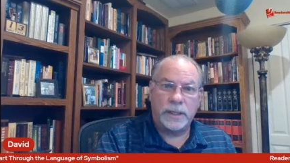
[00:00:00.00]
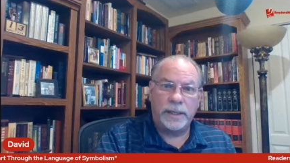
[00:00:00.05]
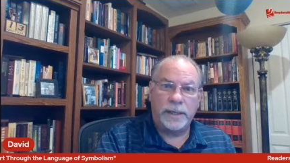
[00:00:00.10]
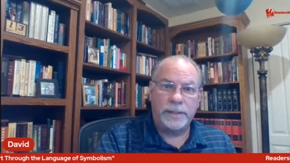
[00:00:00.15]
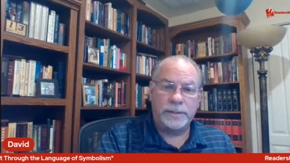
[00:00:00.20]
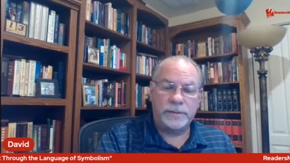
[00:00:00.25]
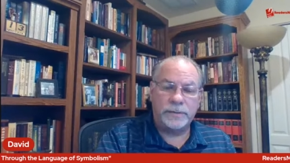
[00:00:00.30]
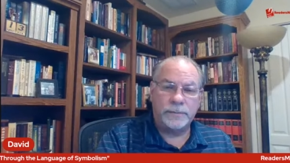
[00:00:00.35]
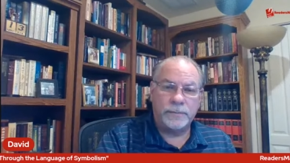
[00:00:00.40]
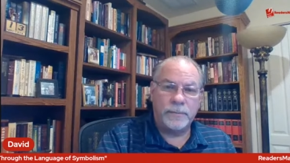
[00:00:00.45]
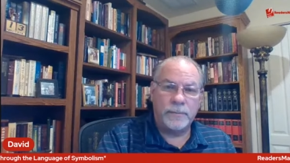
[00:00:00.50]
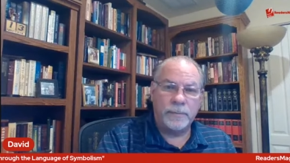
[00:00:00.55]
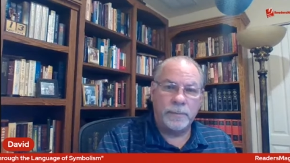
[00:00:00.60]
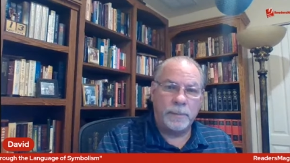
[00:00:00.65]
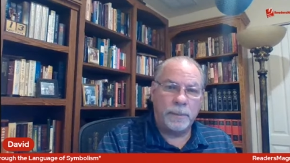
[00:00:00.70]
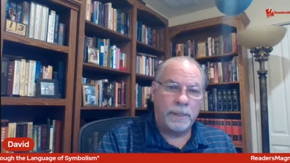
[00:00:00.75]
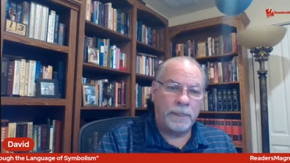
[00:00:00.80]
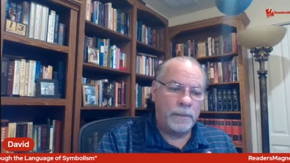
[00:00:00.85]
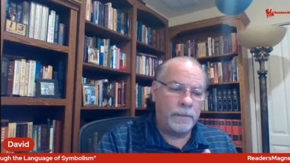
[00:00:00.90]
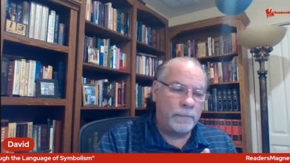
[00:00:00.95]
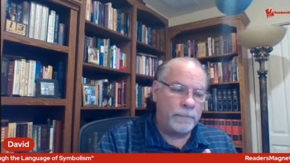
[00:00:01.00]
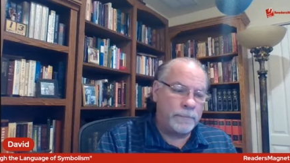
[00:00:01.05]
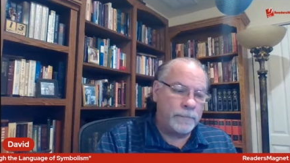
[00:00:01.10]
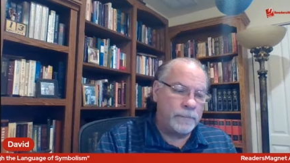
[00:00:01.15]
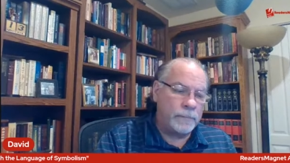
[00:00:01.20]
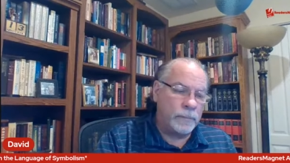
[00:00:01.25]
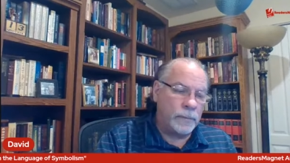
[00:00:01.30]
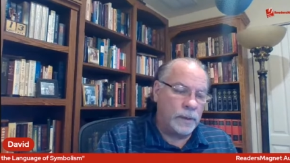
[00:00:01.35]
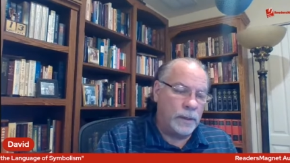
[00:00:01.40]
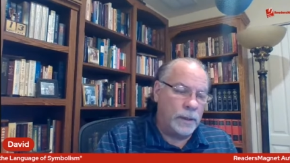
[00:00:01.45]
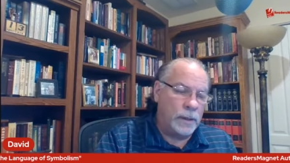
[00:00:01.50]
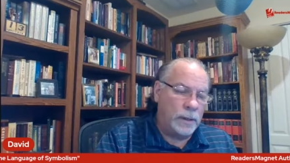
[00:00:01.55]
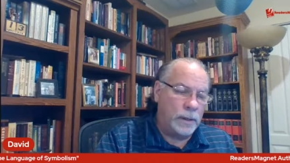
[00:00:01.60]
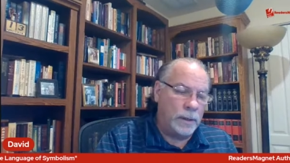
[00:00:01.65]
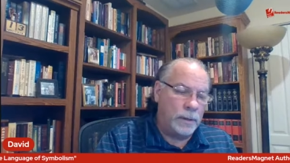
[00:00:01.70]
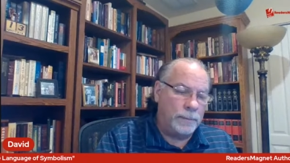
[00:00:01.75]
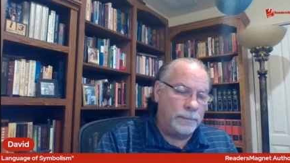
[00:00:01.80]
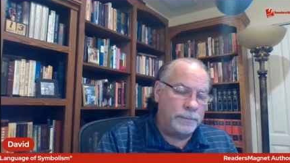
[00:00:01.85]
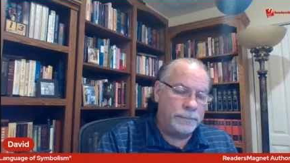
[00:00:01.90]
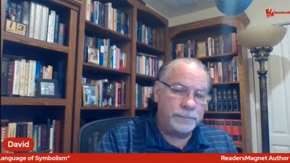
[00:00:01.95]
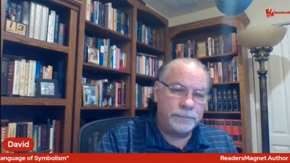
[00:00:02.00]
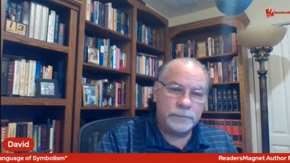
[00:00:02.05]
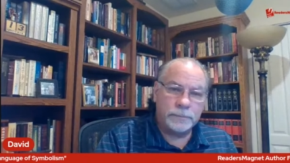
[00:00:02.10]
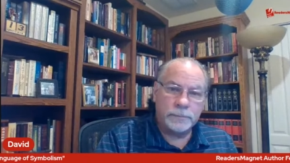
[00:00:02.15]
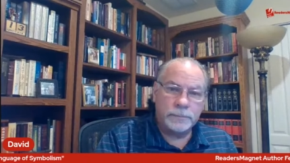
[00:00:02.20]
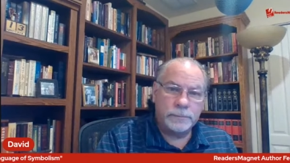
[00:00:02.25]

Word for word: size. Um,